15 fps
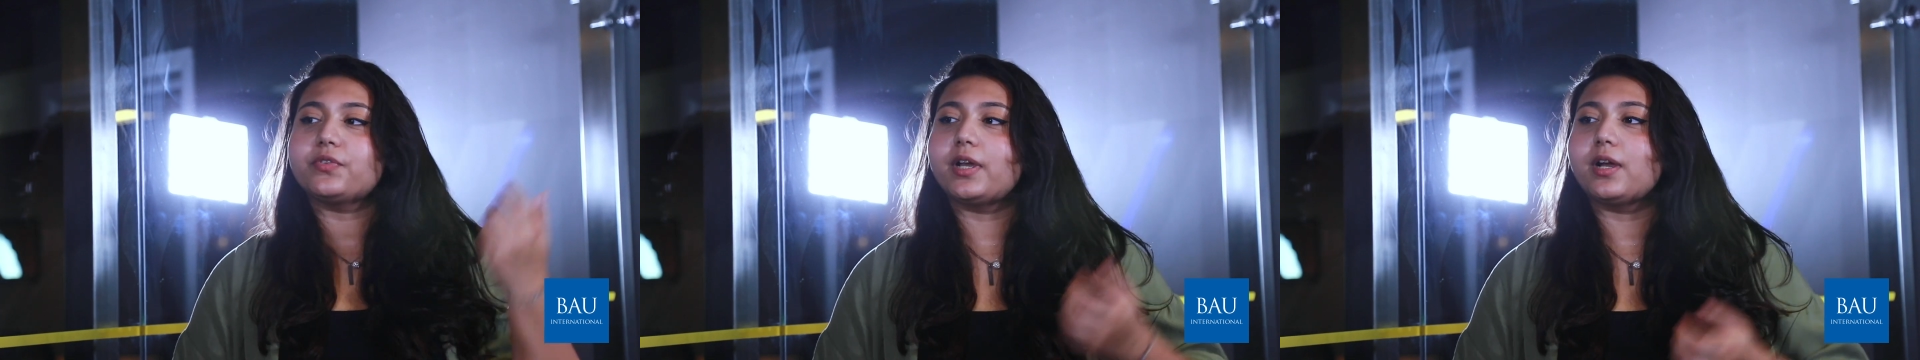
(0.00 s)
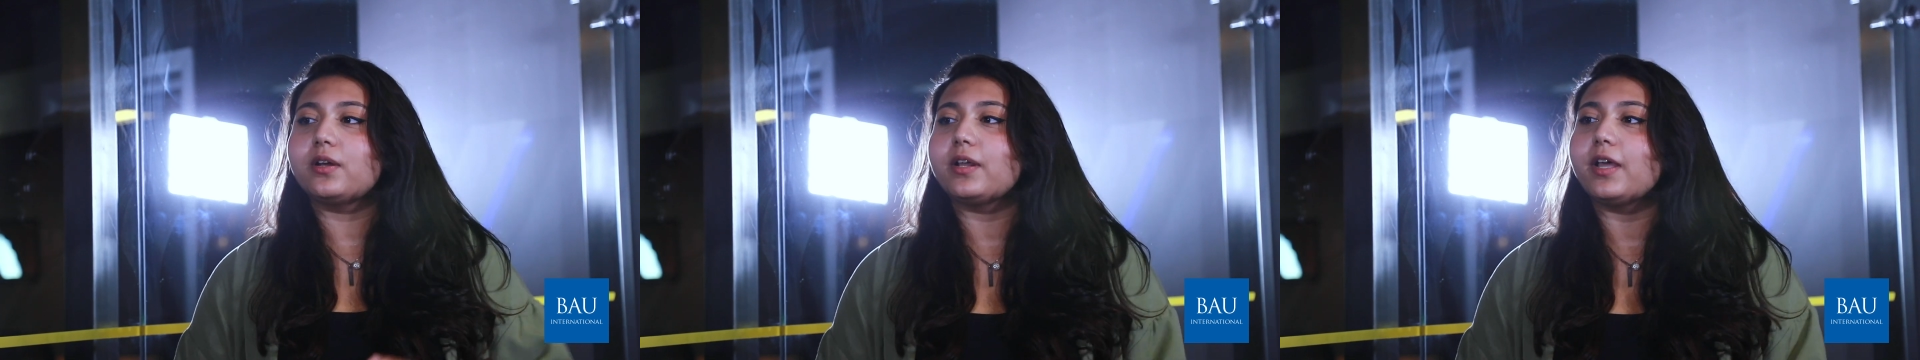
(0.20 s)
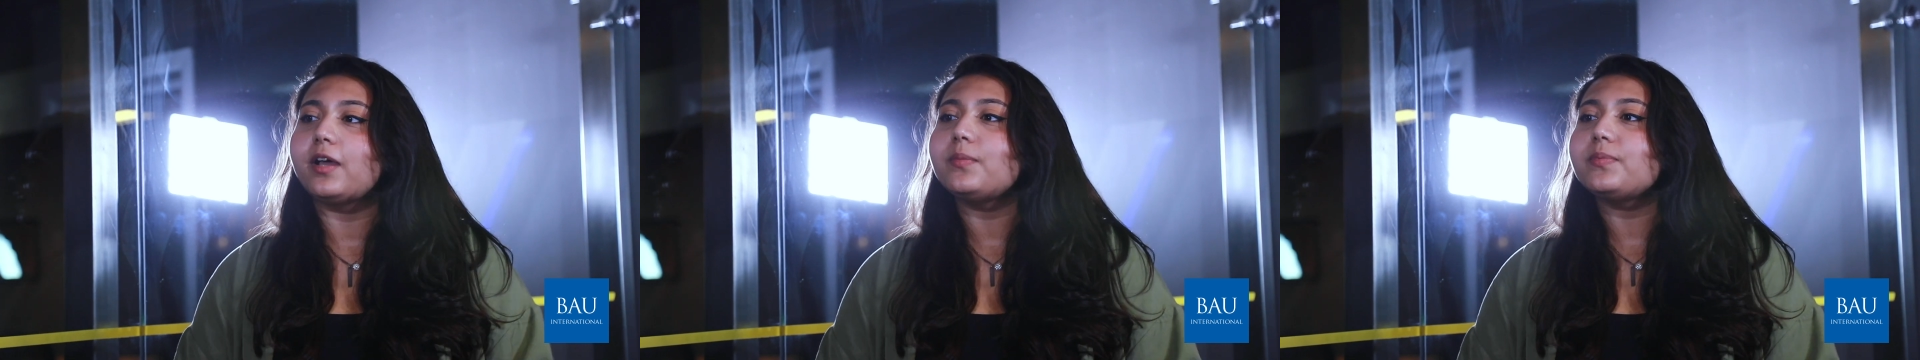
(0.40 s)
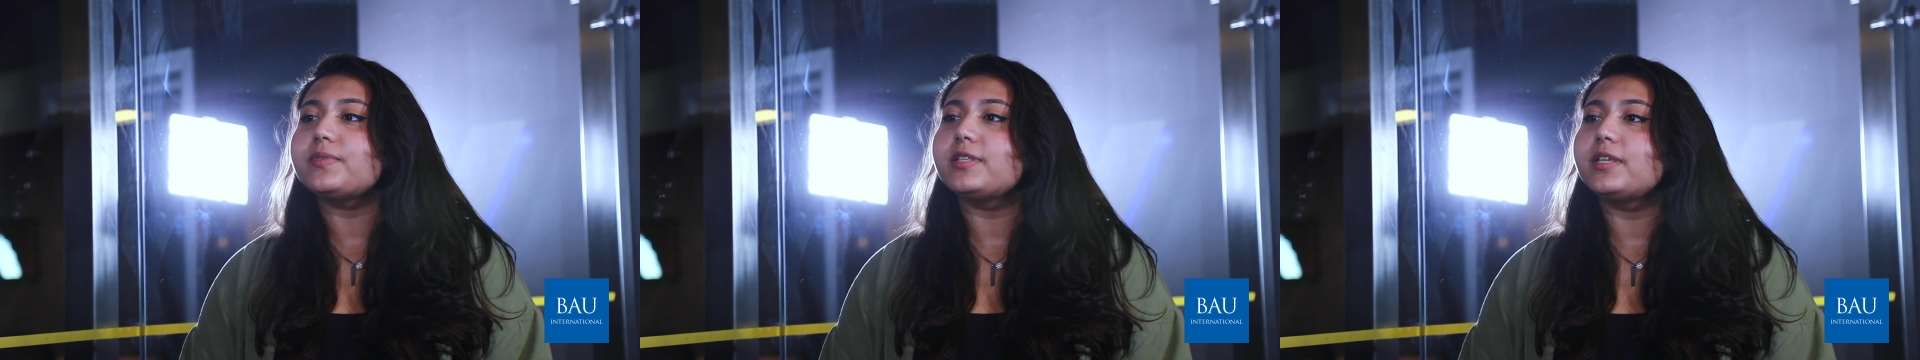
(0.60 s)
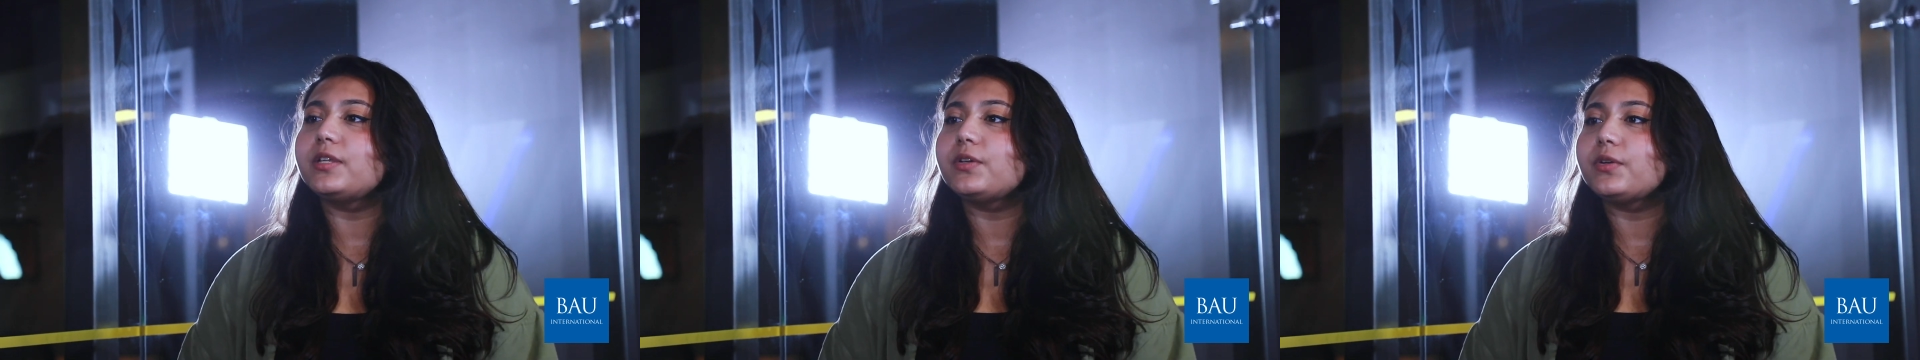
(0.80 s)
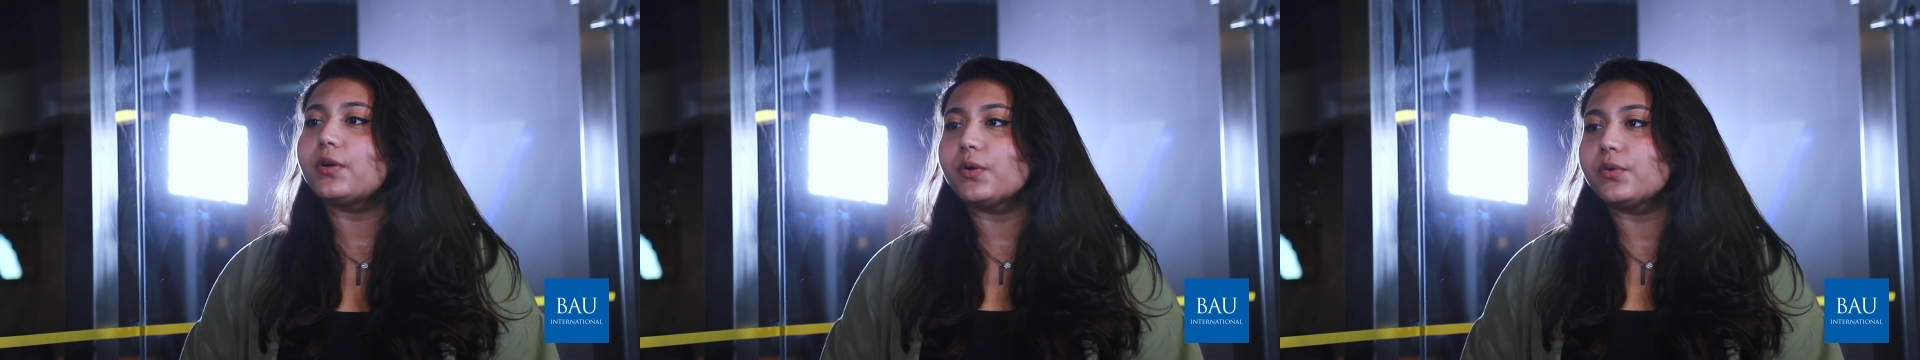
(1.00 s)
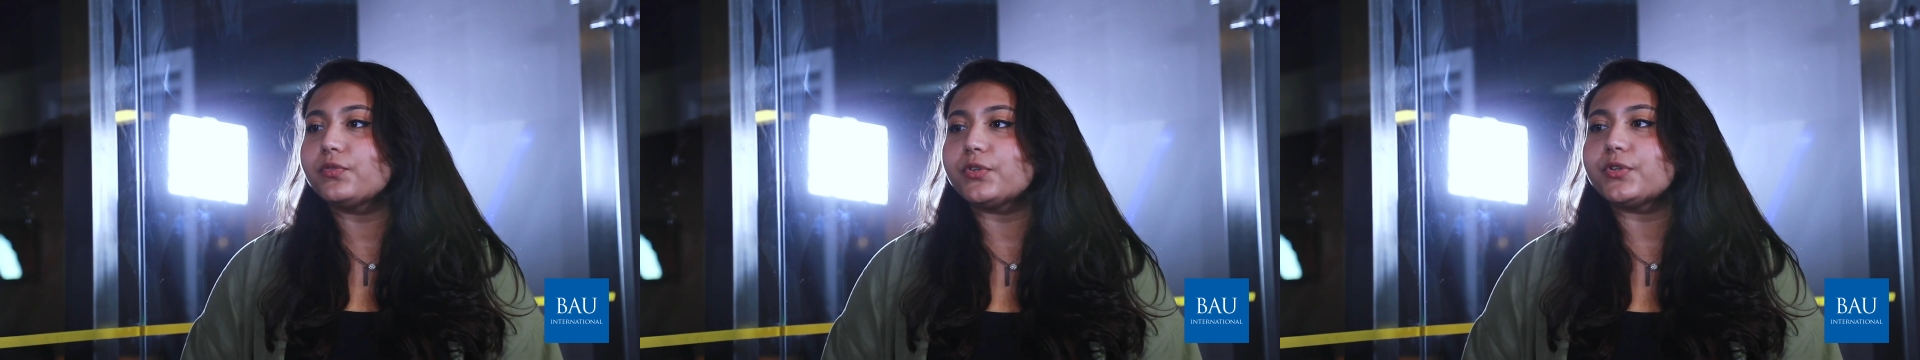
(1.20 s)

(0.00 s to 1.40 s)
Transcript: VR lab, seeing your own